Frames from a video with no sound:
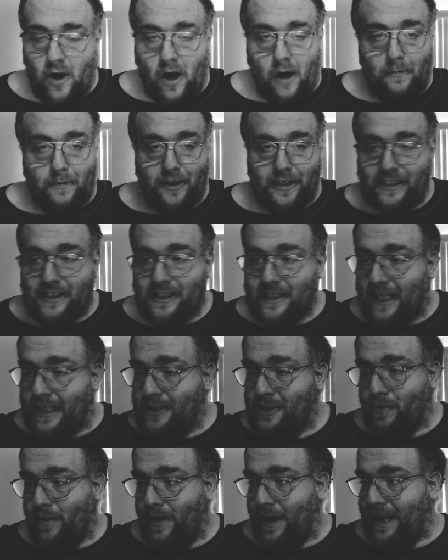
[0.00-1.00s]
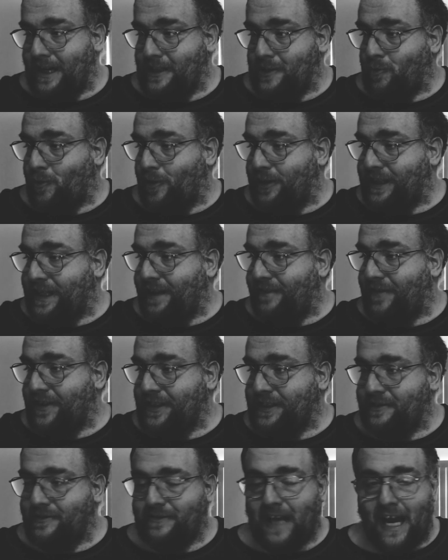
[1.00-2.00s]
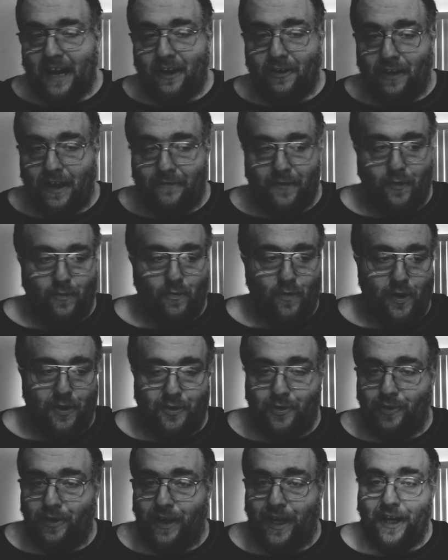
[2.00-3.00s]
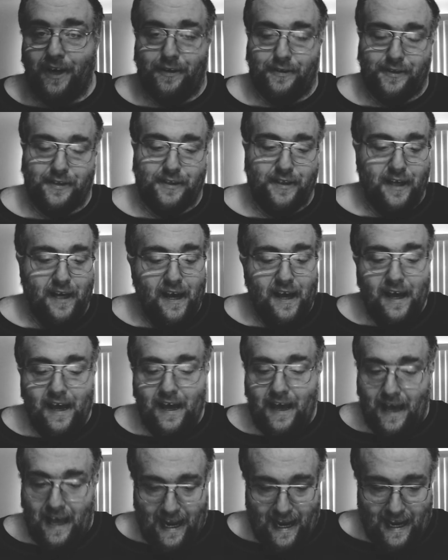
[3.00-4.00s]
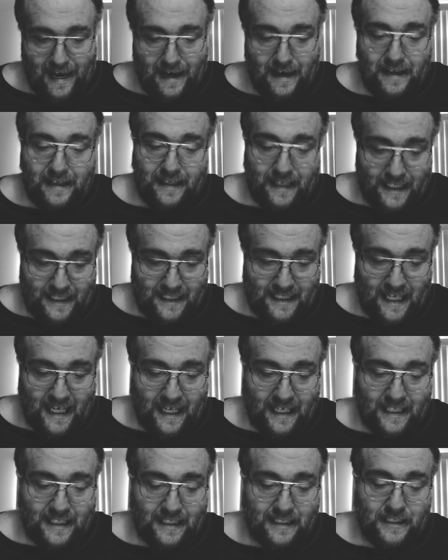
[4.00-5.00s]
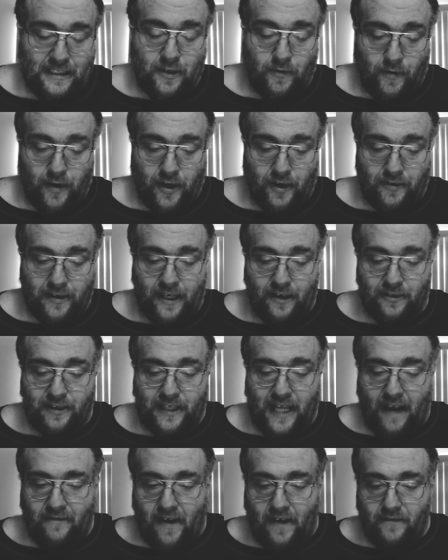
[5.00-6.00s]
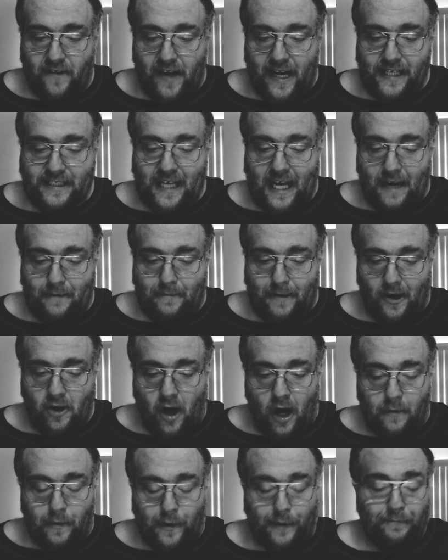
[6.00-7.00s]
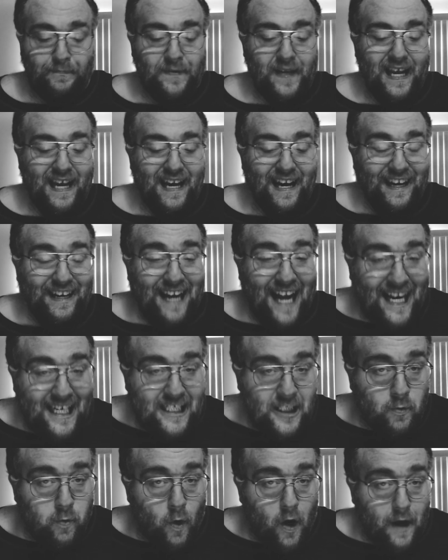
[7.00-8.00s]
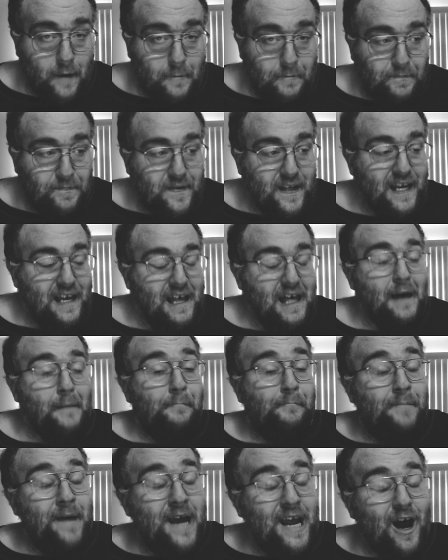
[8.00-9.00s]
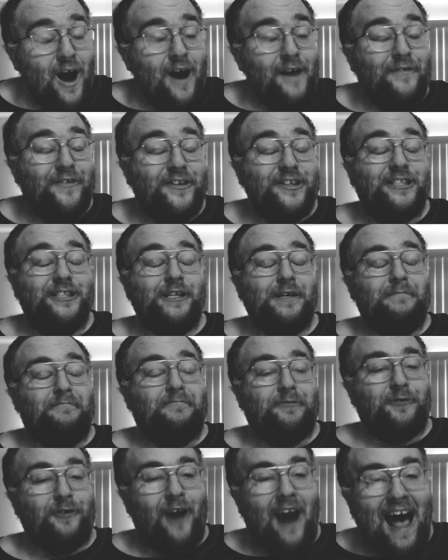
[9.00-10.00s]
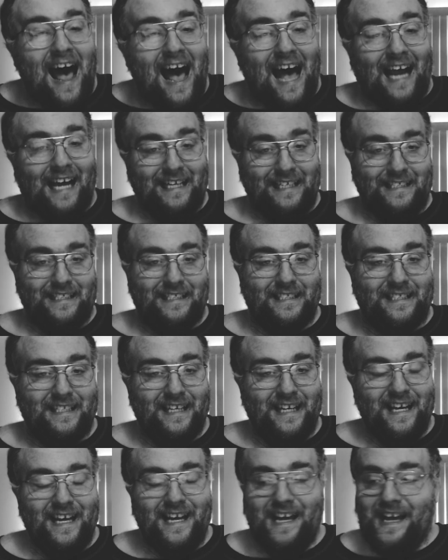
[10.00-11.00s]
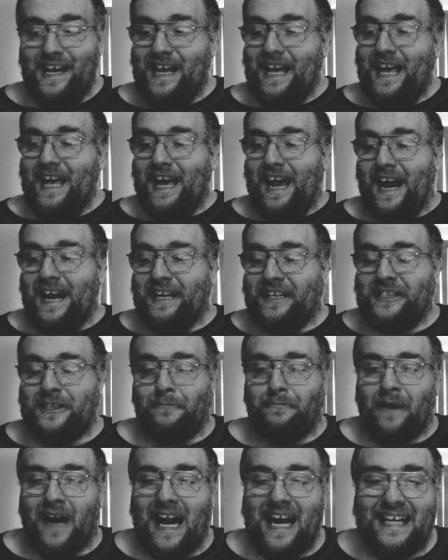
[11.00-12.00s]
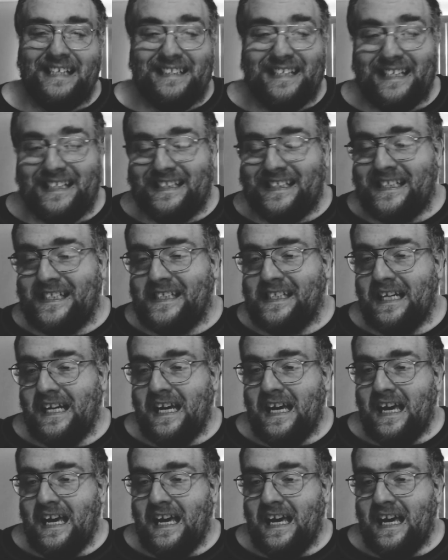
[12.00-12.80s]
Carmel East, I swear, has one defensive tackle every one, two years. And this kid is the real deal, Tavon Rice out of Mount Carmel. Next one, bit of a surprise. And the surprise is